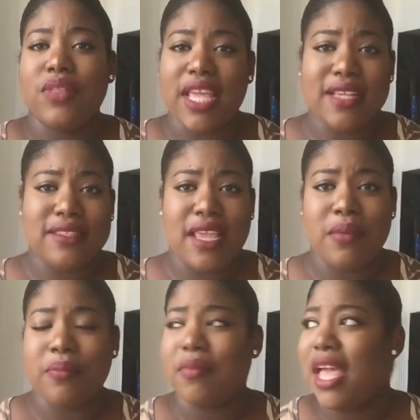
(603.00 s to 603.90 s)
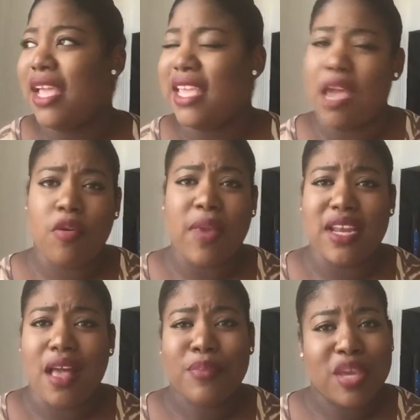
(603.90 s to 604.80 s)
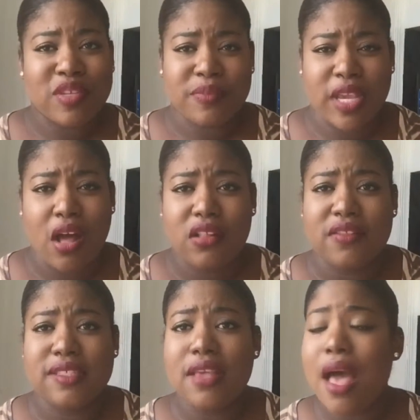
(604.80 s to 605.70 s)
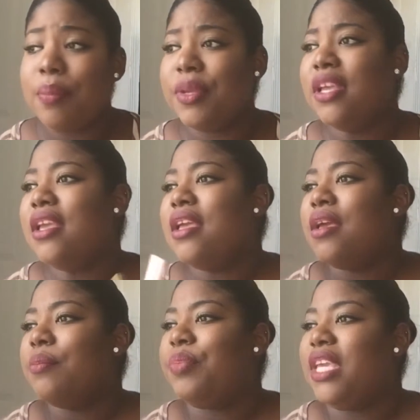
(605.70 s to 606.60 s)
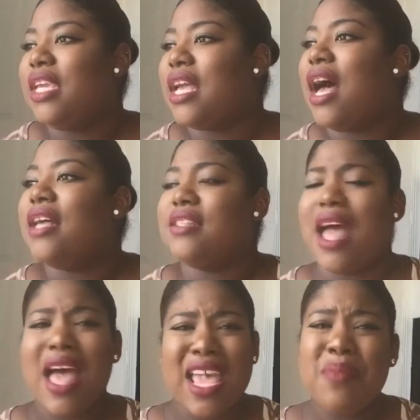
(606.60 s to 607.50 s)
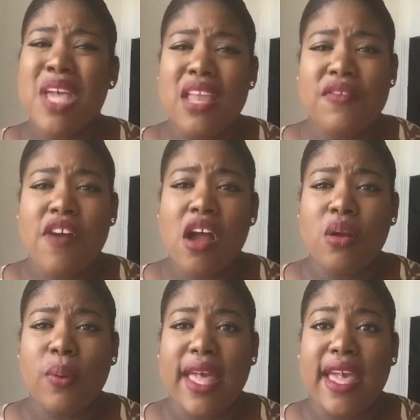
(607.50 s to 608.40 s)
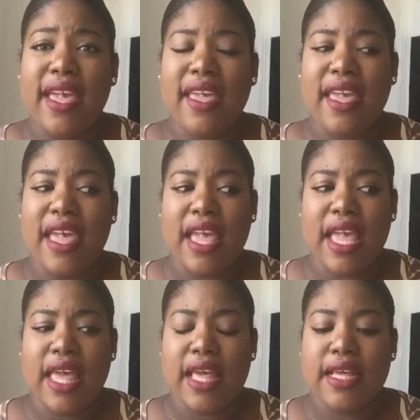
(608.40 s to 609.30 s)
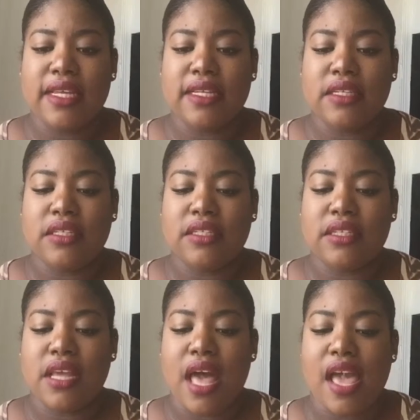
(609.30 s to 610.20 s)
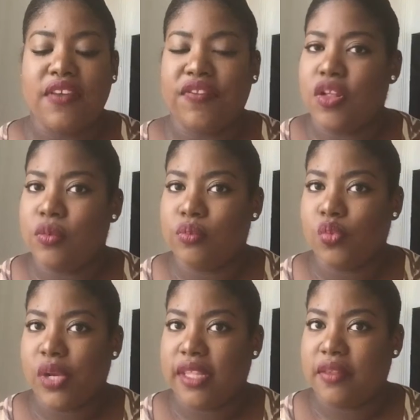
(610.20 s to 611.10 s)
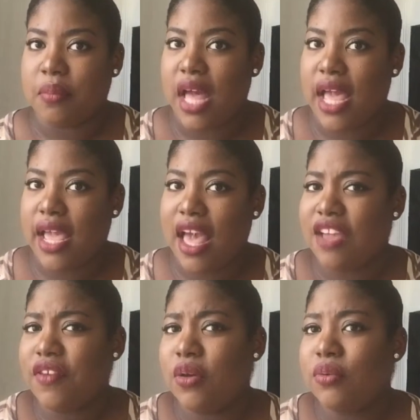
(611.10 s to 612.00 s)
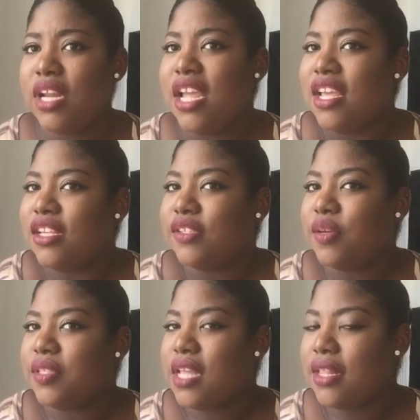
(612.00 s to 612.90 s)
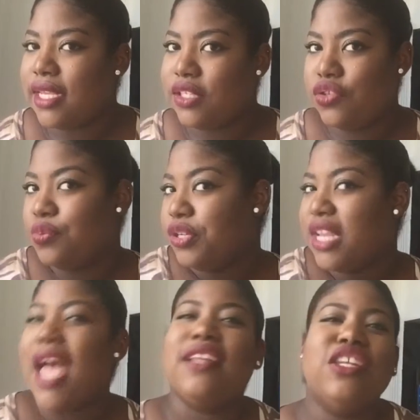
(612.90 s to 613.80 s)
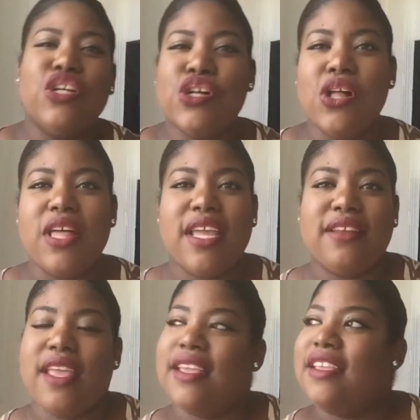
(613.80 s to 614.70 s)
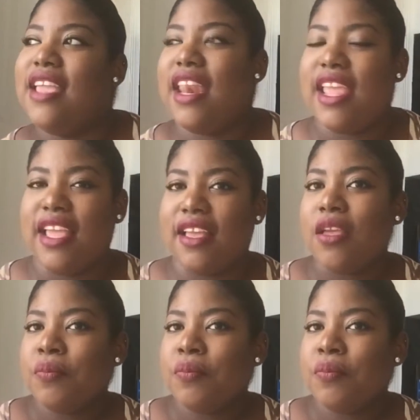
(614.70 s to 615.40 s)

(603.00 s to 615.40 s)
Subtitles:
like I say, my camera might not be able to pick all of this up because I am kind of far away and I film with my iPhone, so it's not like super technical in like getting